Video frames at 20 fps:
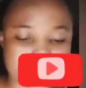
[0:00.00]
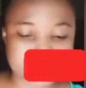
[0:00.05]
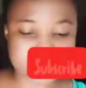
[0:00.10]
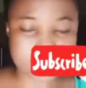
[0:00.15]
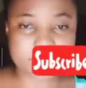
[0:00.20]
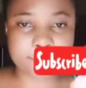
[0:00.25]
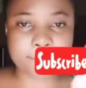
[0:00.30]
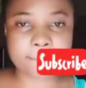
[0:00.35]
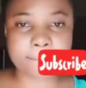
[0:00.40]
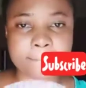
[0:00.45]
now
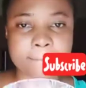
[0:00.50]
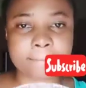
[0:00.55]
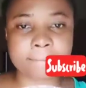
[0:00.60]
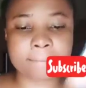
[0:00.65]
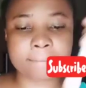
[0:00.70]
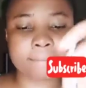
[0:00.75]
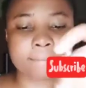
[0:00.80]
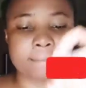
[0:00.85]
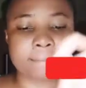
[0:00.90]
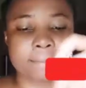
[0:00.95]
time for me
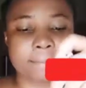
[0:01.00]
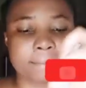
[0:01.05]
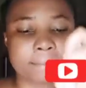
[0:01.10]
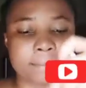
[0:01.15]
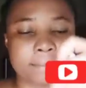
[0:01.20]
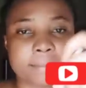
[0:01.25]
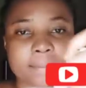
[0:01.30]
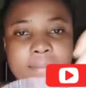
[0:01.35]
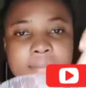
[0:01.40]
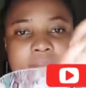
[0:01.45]
to
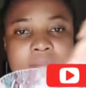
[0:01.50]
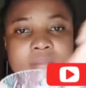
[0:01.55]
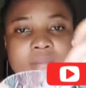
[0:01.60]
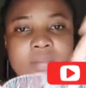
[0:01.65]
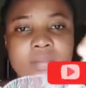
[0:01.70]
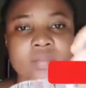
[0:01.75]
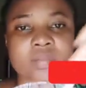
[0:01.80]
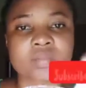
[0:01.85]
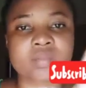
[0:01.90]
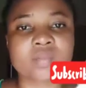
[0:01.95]
apply this
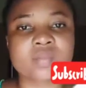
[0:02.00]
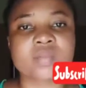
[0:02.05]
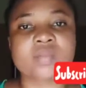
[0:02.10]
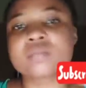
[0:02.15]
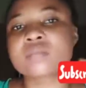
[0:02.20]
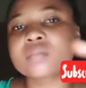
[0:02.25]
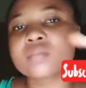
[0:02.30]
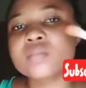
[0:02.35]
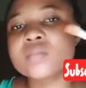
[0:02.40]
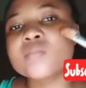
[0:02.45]

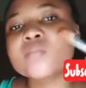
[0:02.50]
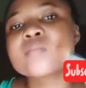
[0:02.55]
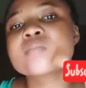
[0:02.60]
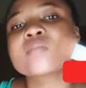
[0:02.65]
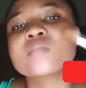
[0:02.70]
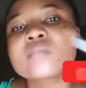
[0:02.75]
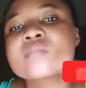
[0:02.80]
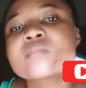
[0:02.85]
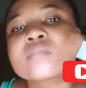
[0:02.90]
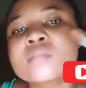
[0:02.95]
so
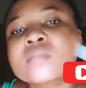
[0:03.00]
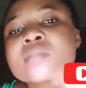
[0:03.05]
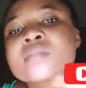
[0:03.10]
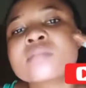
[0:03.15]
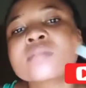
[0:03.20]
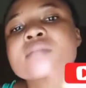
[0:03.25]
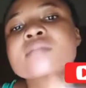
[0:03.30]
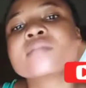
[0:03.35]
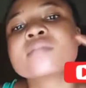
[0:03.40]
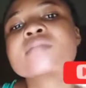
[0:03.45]
darling
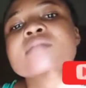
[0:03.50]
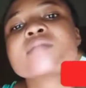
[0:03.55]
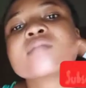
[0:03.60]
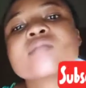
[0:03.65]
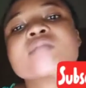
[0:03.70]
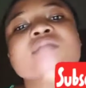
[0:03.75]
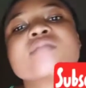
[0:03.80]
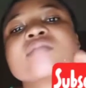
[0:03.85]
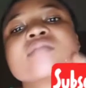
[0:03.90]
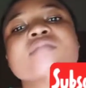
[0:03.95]
friends i'm gonna
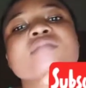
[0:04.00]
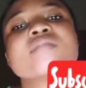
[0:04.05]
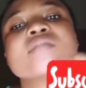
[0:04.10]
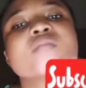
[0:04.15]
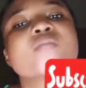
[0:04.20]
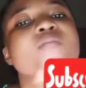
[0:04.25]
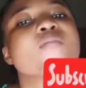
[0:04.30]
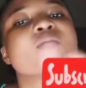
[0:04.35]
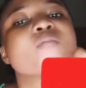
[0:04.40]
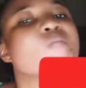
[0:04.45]
apply it and
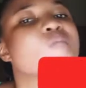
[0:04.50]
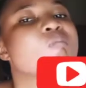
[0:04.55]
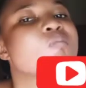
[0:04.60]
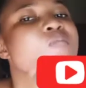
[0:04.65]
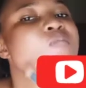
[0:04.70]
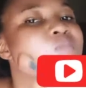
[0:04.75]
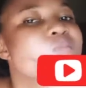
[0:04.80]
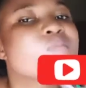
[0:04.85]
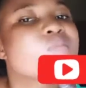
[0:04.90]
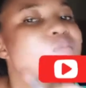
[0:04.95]
then leave it
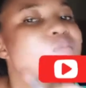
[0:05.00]
for